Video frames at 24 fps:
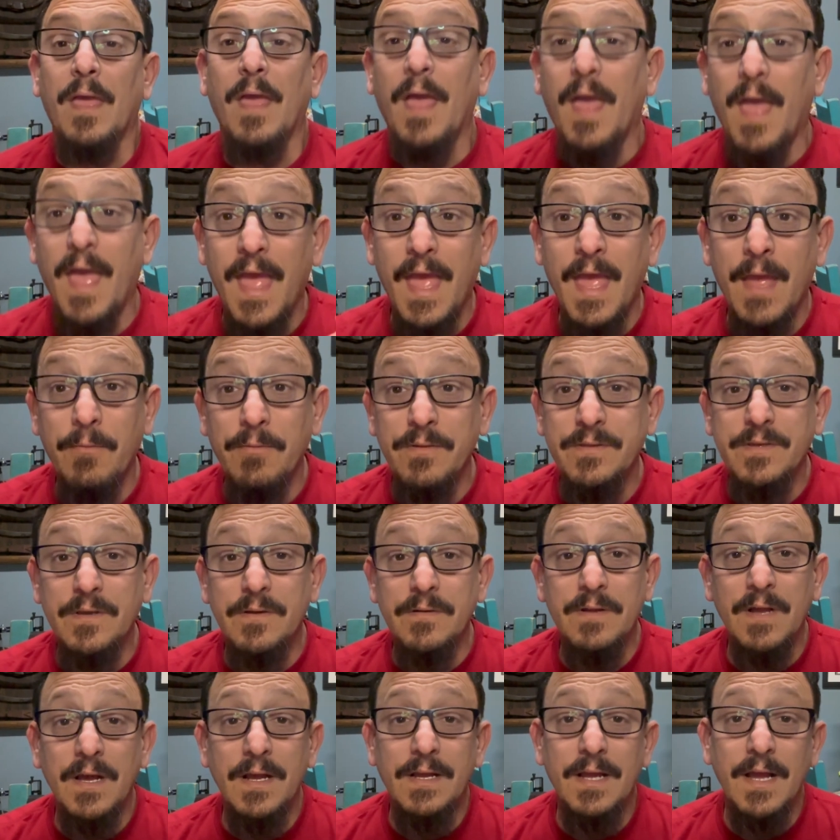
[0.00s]
Hey, what's
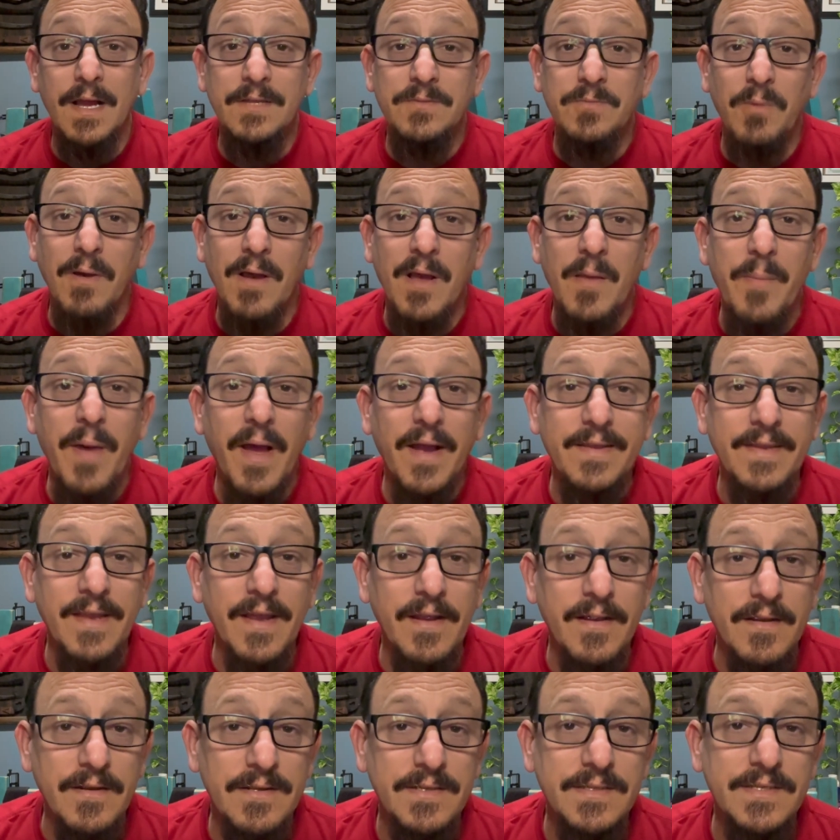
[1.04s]
going on, guys? Welcome back to
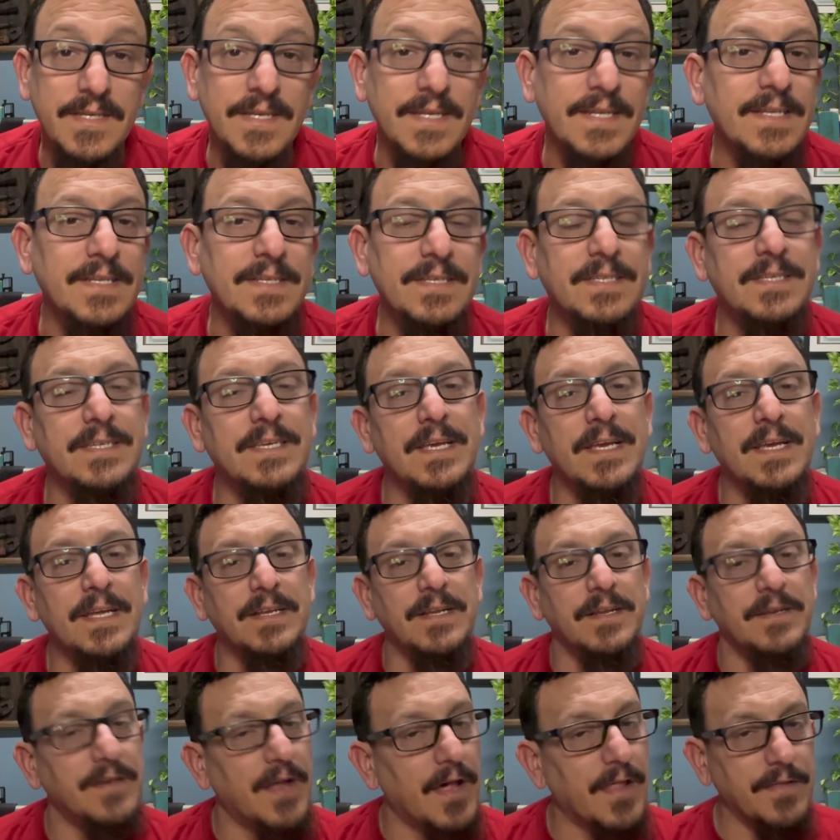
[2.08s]
Aries EDC and
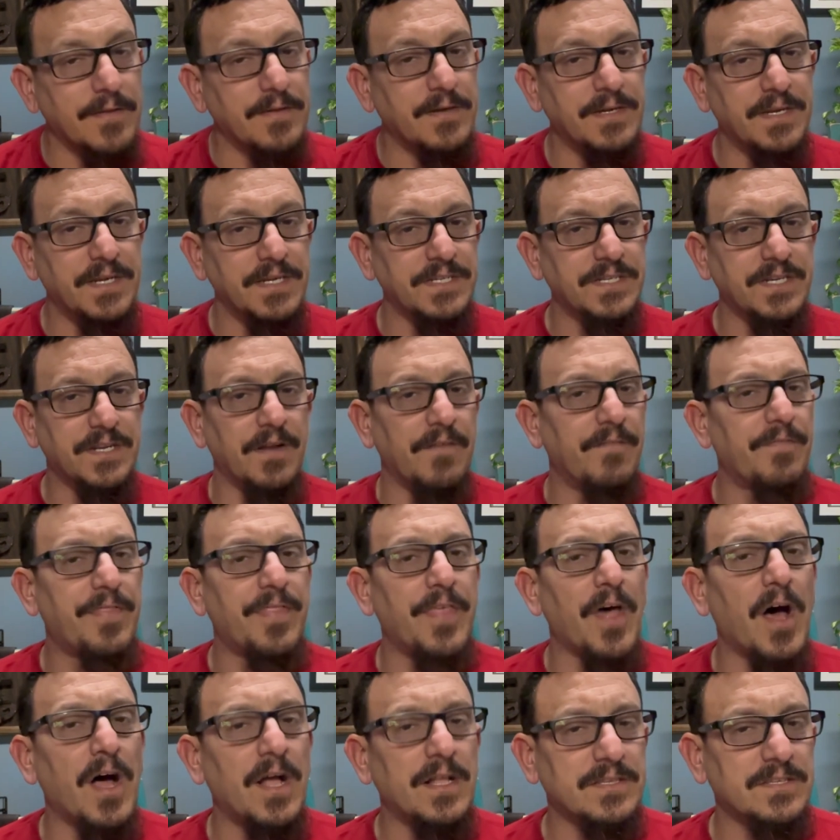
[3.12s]
another edition of
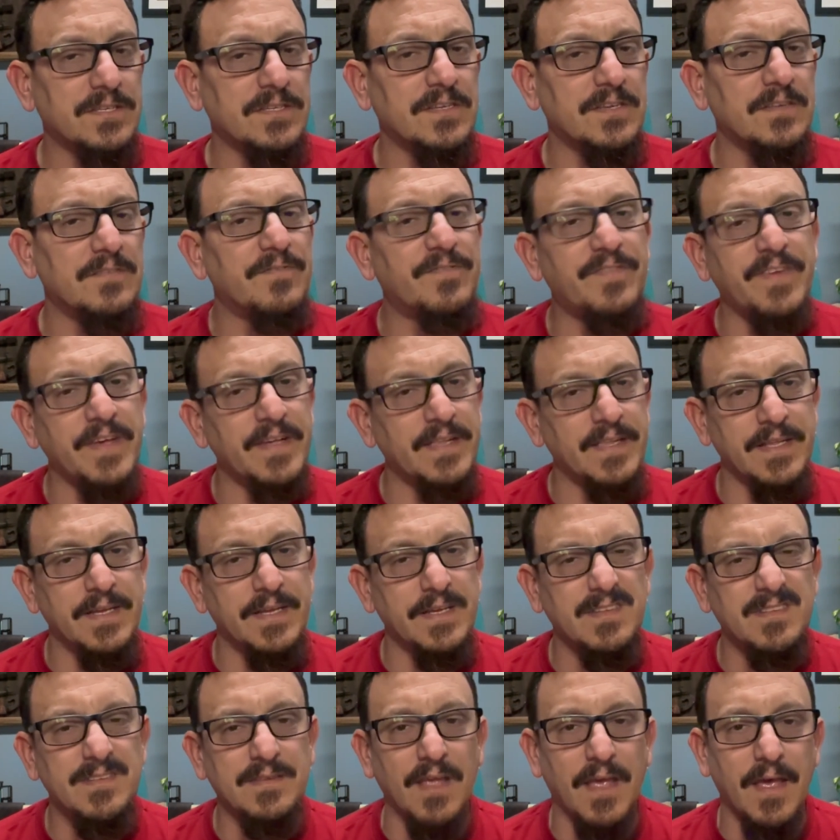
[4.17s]
Thoughts and
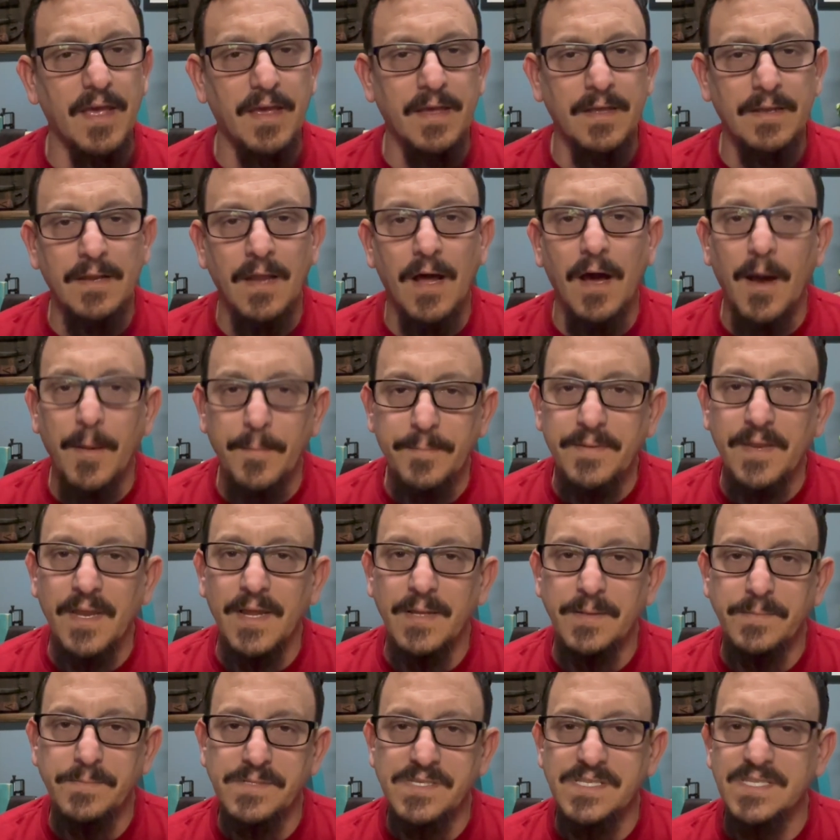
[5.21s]
Feelings and
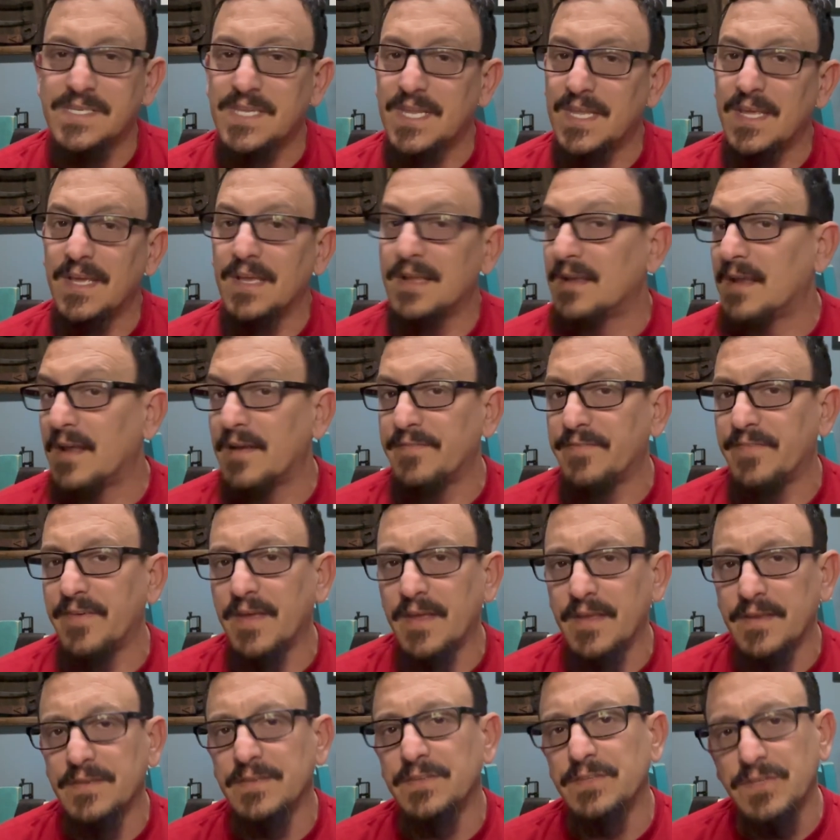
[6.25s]
Updates,
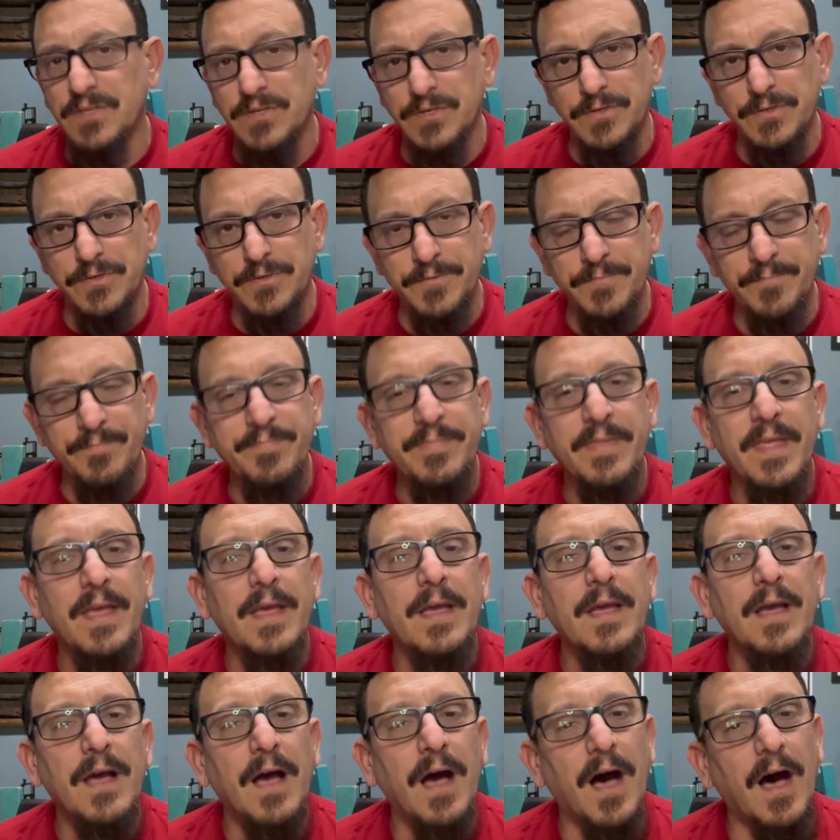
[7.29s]
TNFNU.
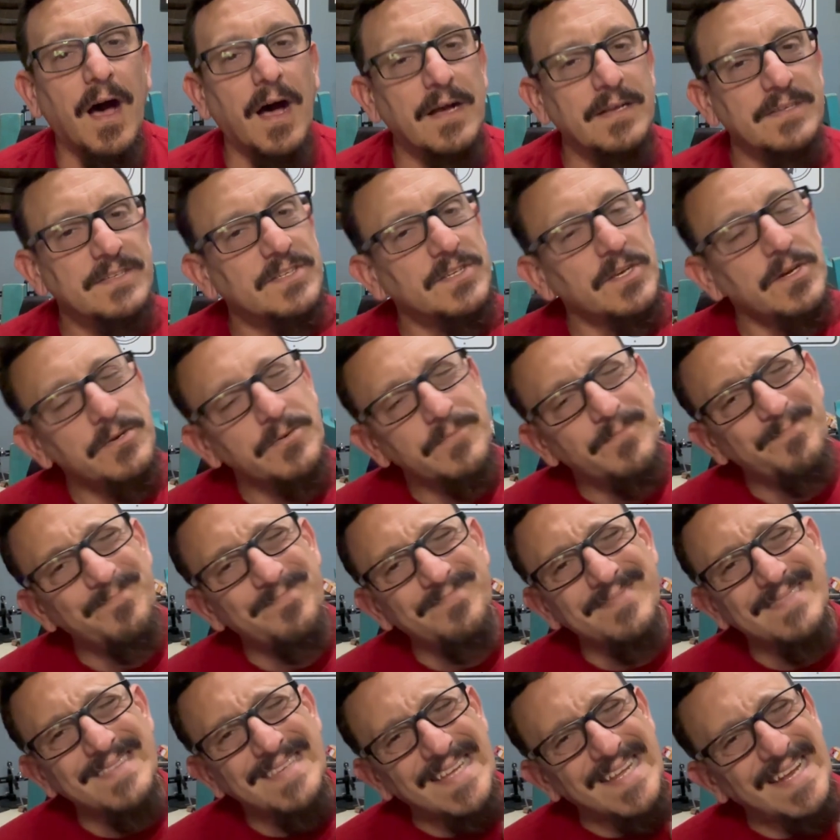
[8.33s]
So
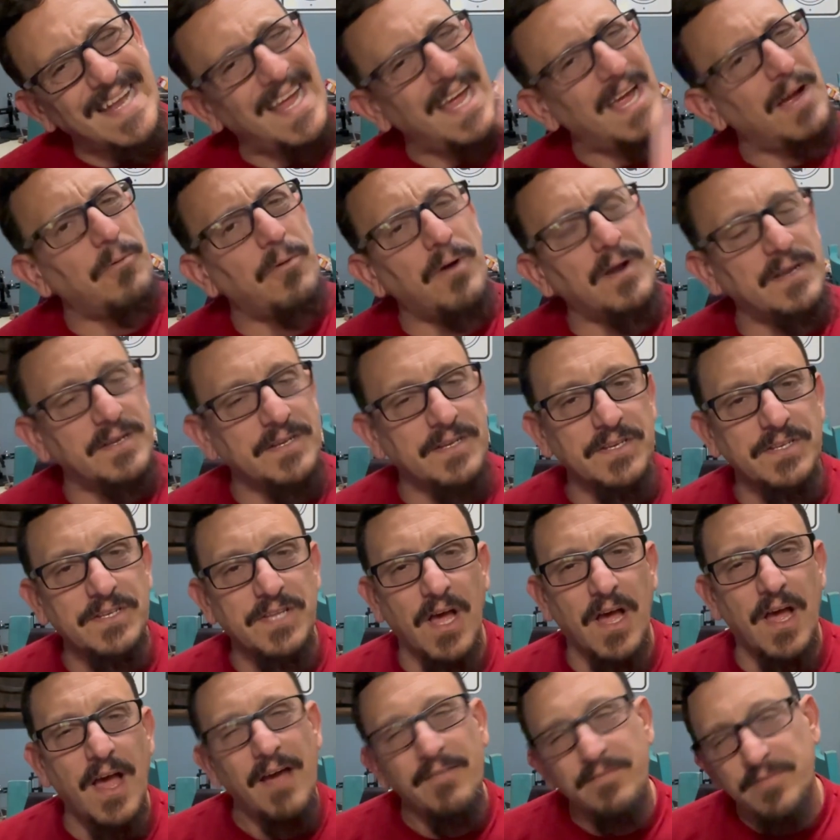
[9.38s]
today I wanted to
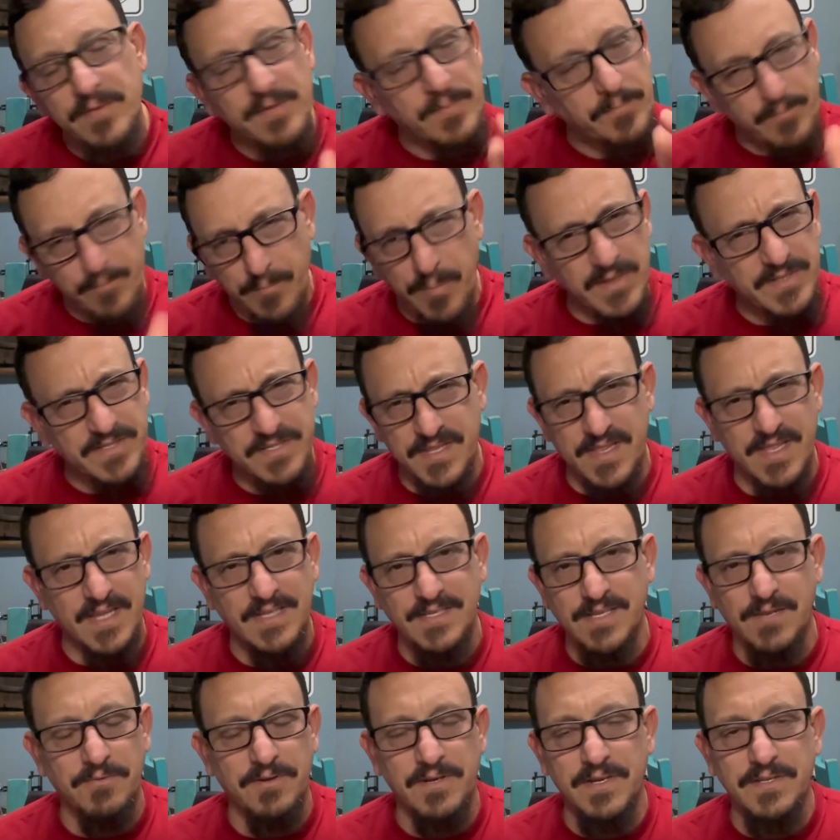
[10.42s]
have a bunch of
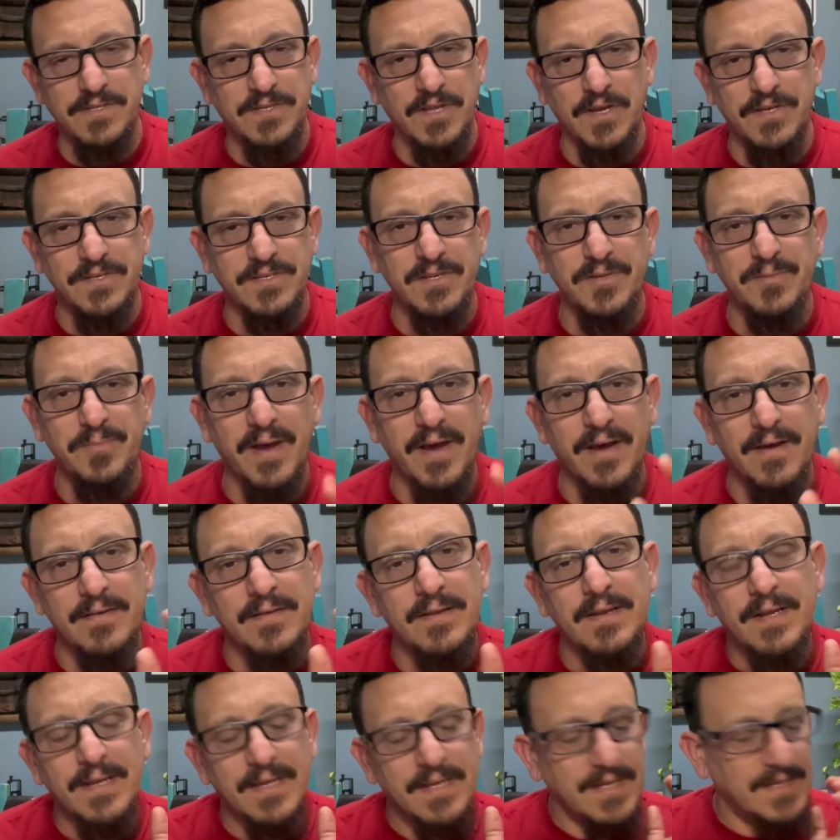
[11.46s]
things I want to talk to you
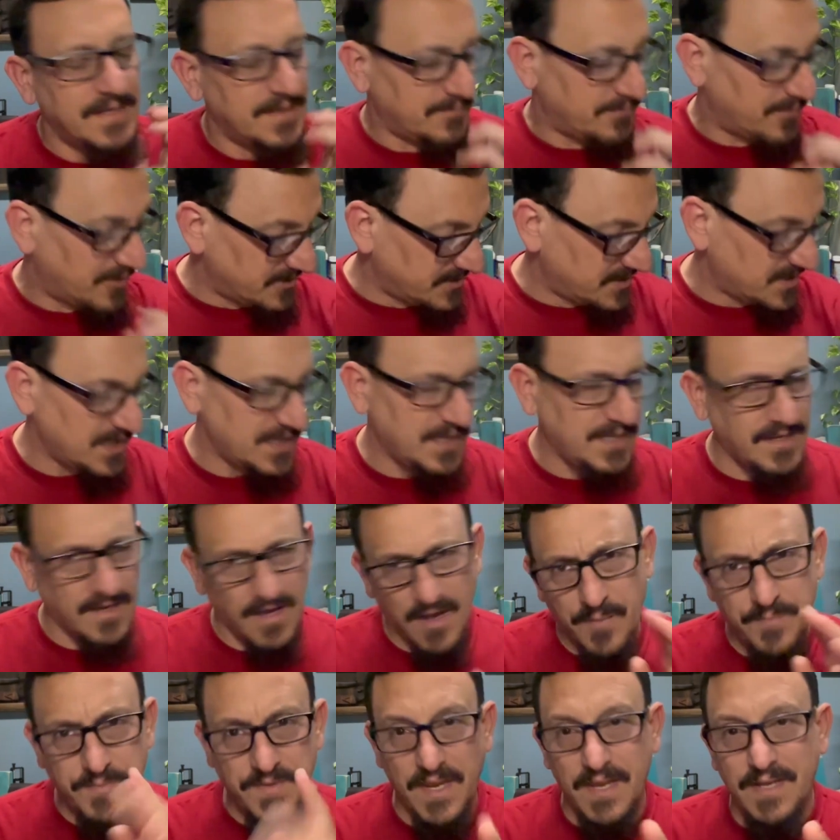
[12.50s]
about, mostly
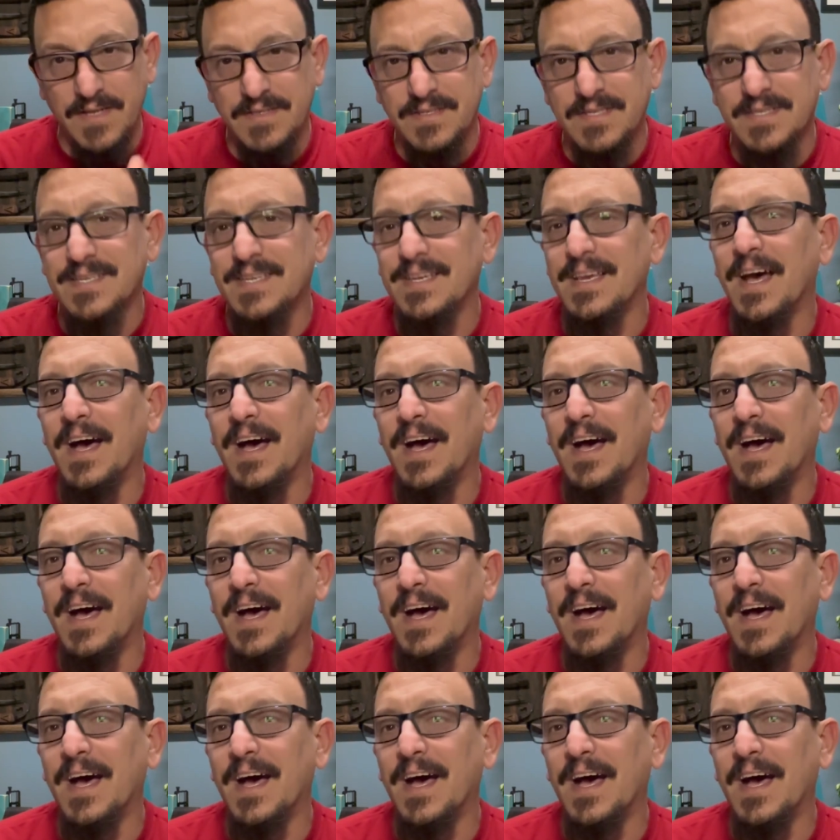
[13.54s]
updates.